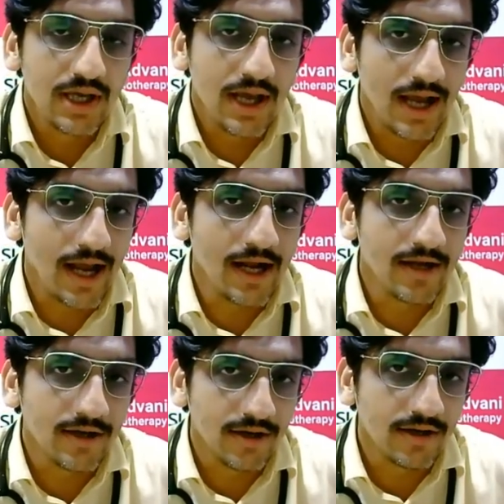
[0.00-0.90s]

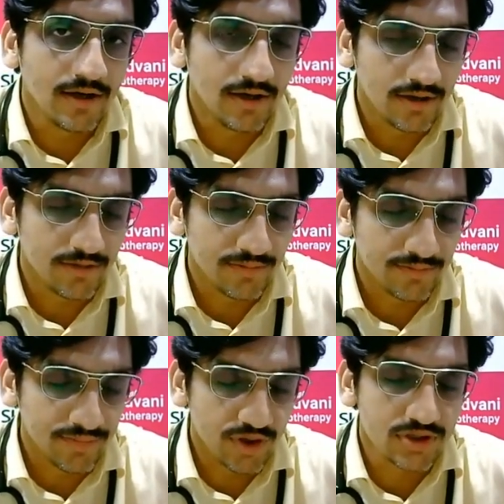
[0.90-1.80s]
and
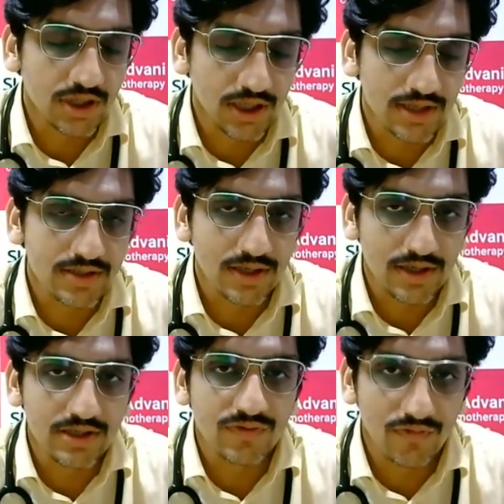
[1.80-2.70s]
prostate cancer
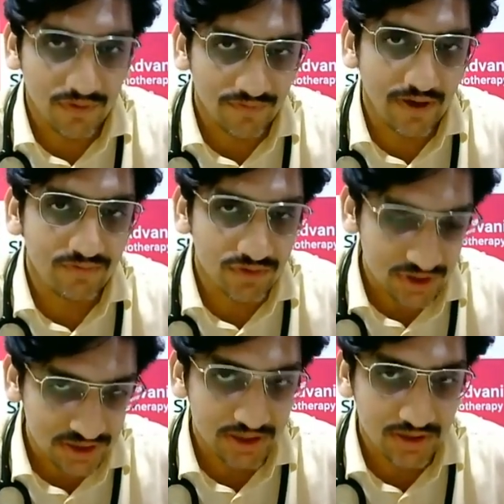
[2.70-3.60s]
age is 55 to
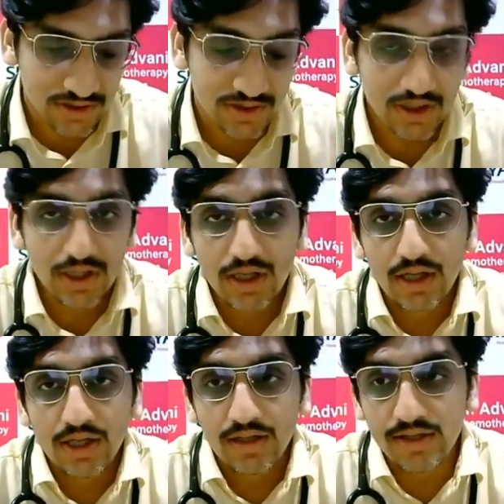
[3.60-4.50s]
60 years.
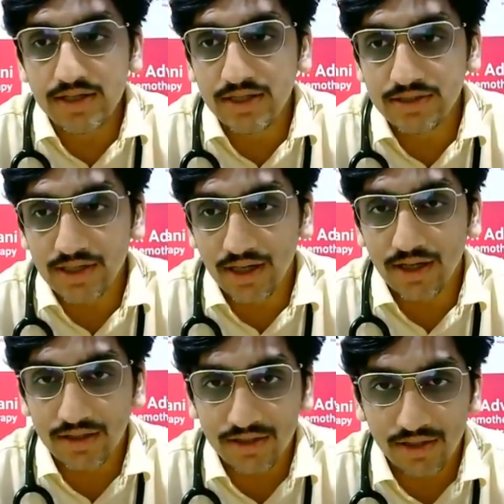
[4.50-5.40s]
These
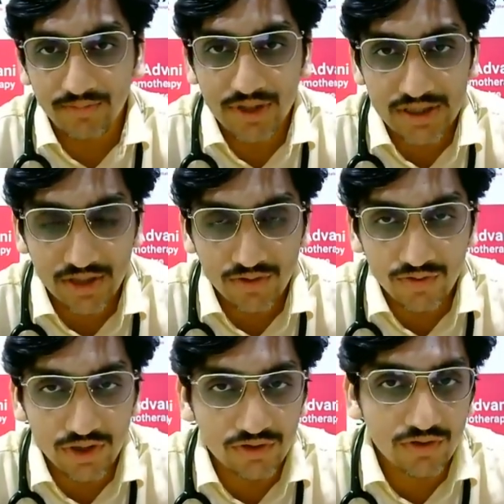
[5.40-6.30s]
are the numbers that you
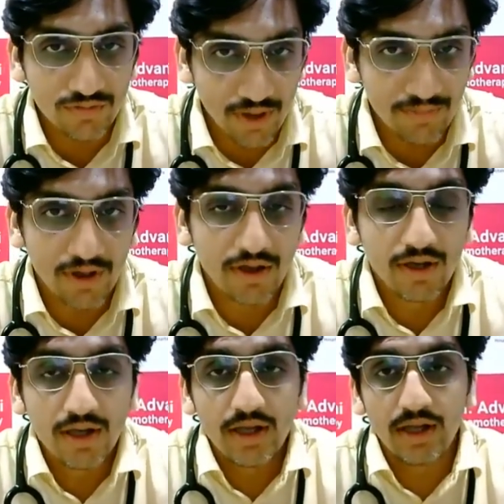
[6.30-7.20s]
need to remember.
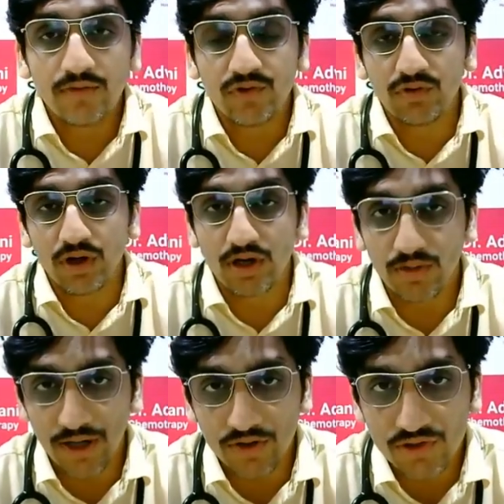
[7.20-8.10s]
If you are a
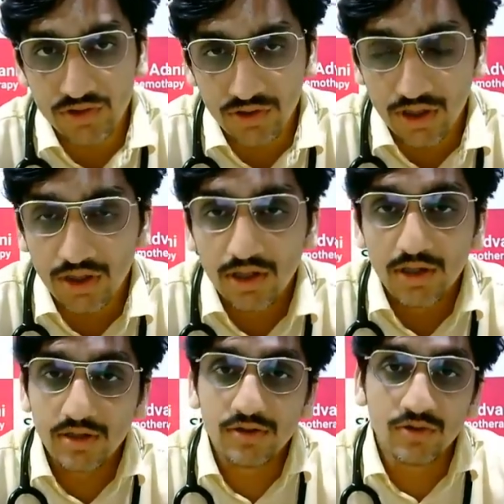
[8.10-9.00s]
tobacco chewer,
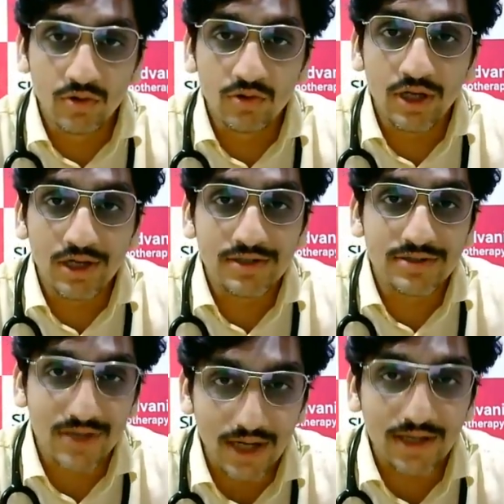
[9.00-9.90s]
no age is
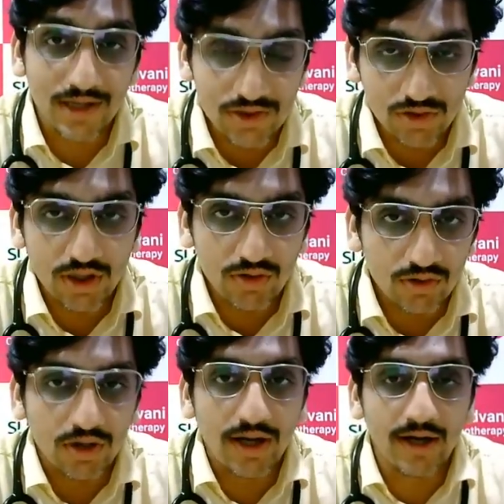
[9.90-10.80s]
right age. You can
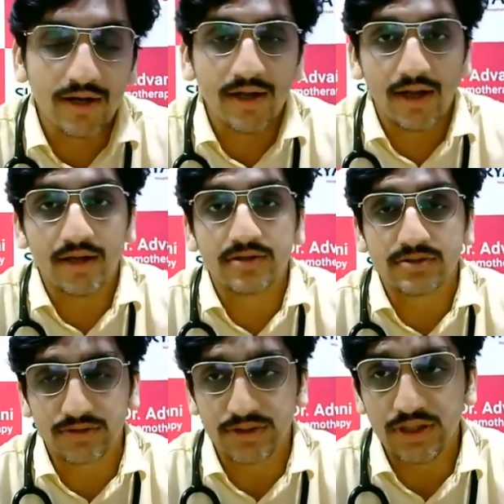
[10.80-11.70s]
go ahead and
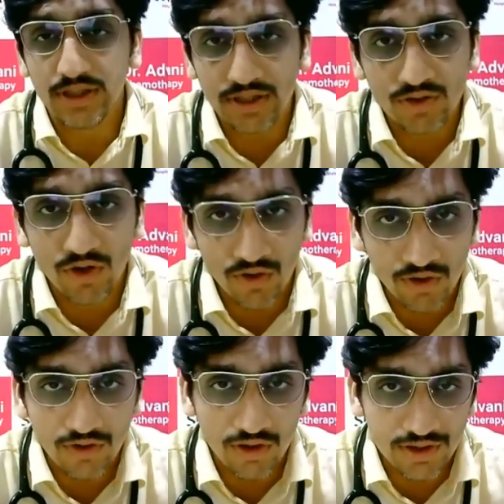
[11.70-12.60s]
see your
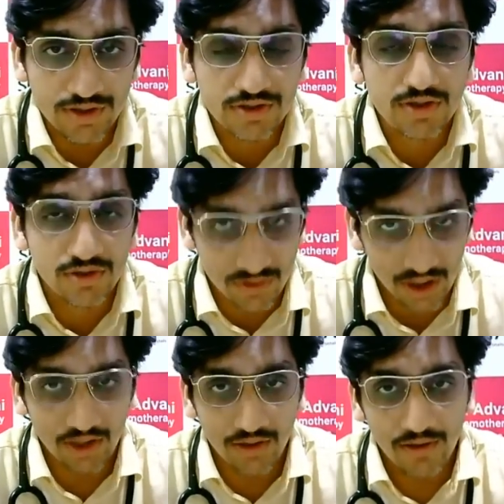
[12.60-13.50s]
oncologist today.